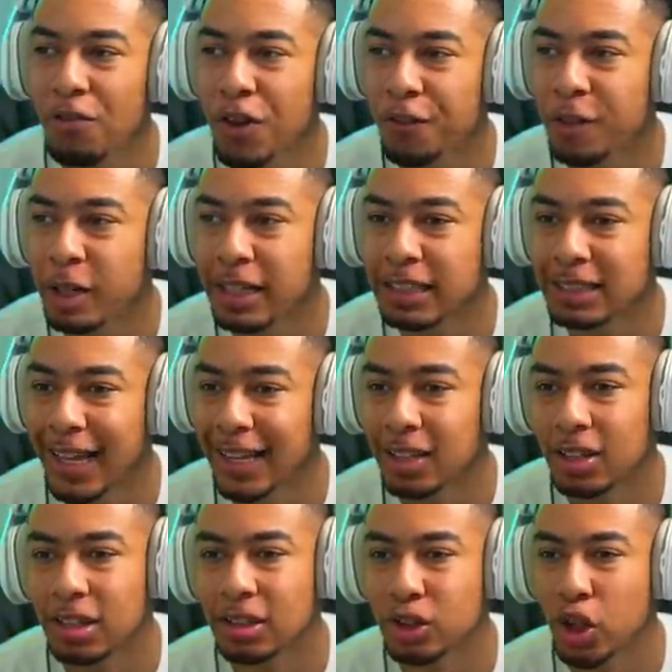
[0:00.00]
Everything is like
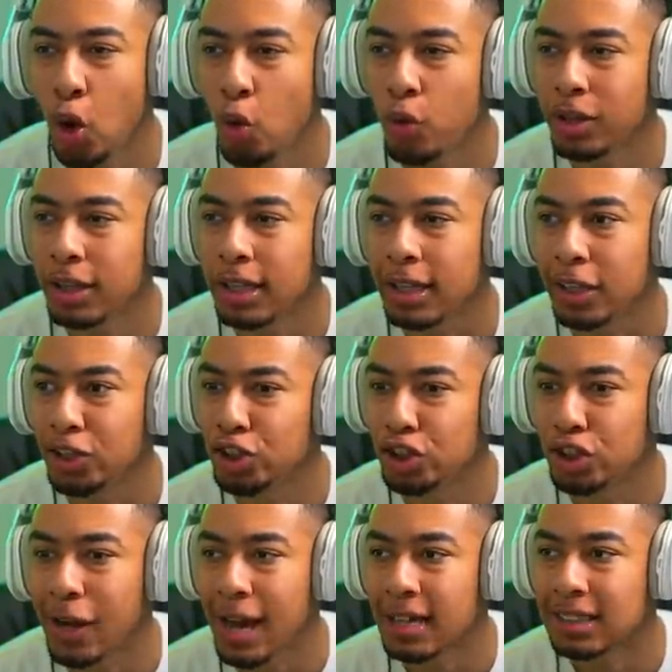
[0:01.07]
totally
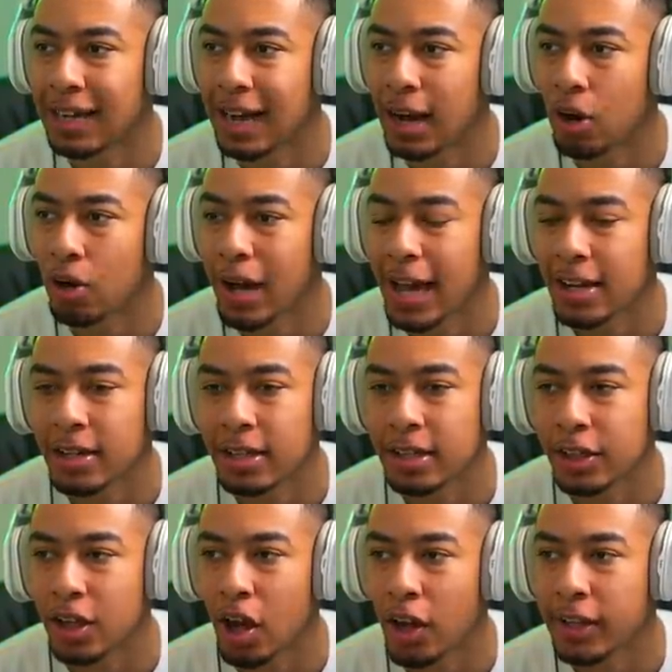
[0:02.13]
stretched out
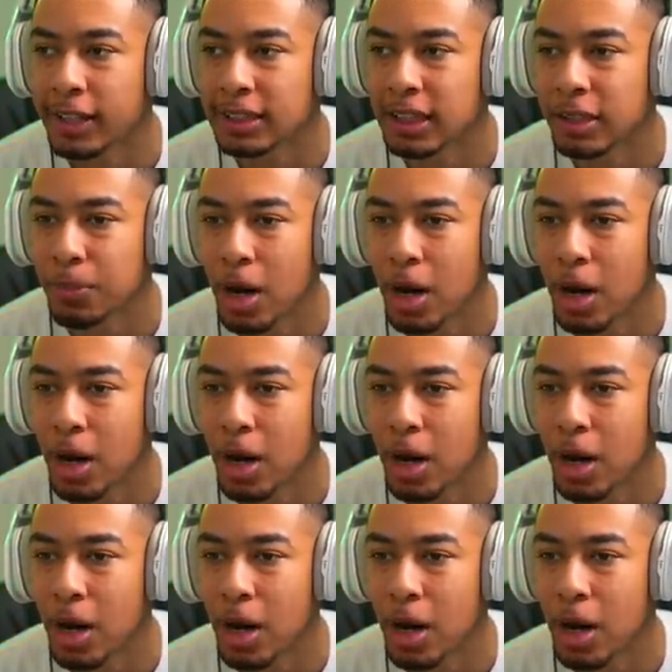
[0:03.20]
and honestly